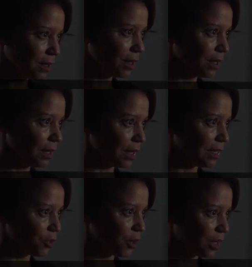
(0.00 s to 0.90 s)
commentary
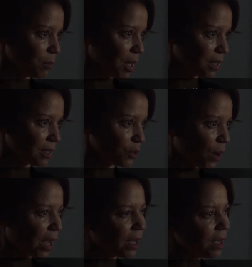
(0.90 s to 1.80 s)
on the fact that the
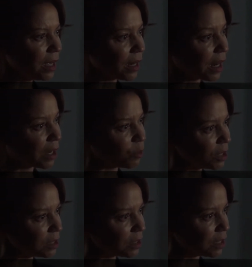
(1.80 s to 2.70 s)
problem
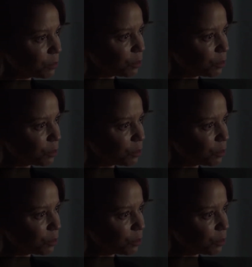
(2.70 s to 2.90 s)
exists.